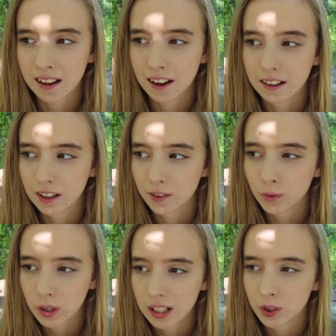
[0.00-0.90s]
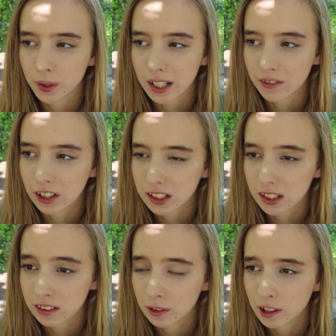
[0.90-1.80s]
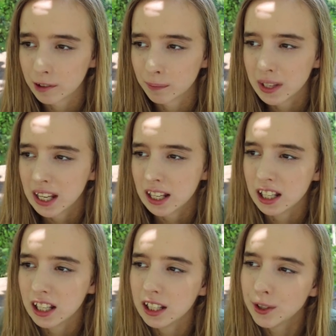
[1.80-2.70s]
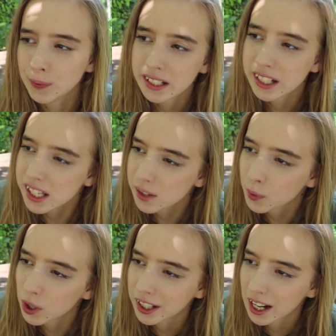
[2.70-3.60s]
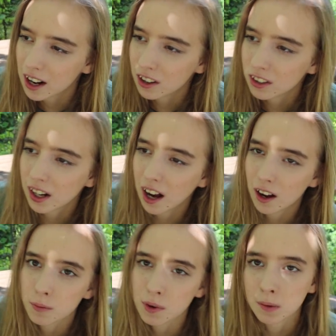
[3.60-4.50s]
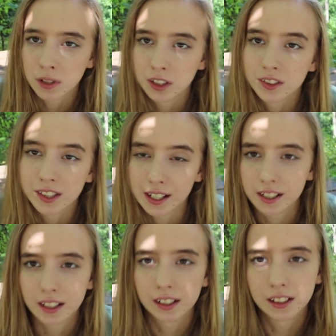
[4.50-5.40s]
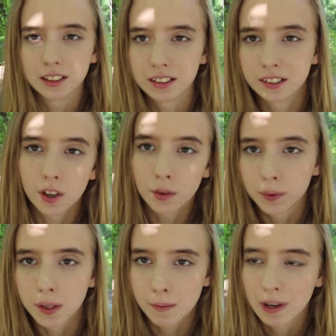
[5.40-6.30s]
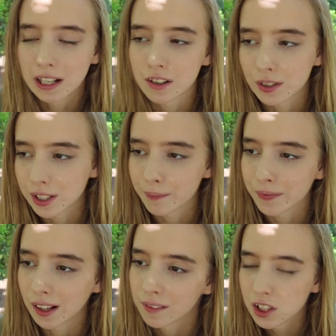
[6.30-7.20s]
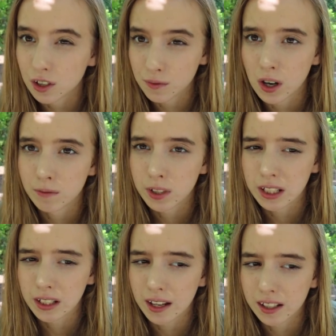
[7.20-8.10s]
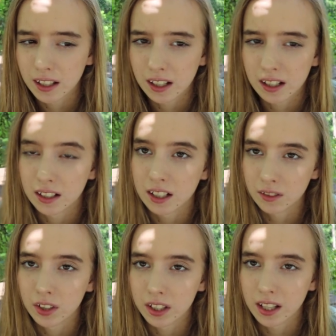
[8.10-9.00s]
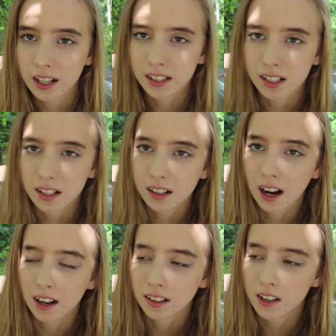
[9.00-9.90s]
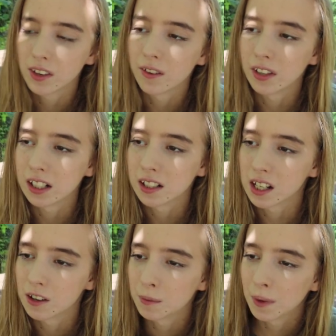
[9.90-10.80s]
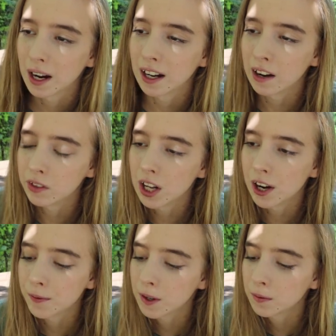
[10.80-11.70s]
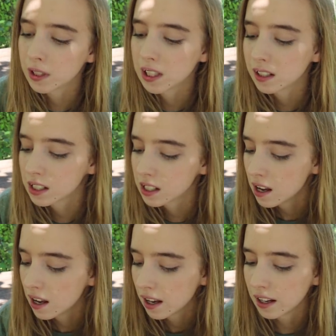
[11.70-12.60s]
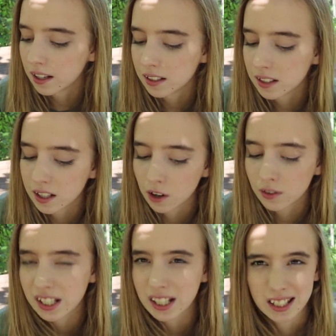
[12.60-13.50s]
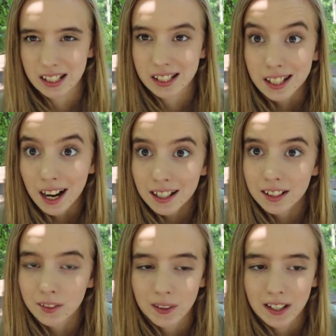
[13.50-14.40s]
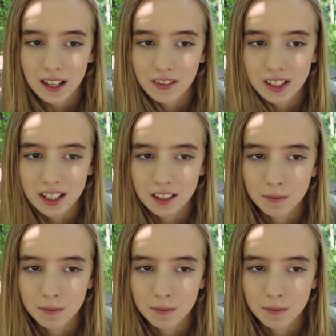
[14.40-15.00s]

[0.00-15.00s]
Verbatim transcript: it, and I really enjoy giving to him. If it doesn't work out, I'll probably use like an O3 Omega or something. So far, I'm really liking it, and he really likes it. I love giving it to him. I have a lot of fun with it, and he always gets excited when I give it to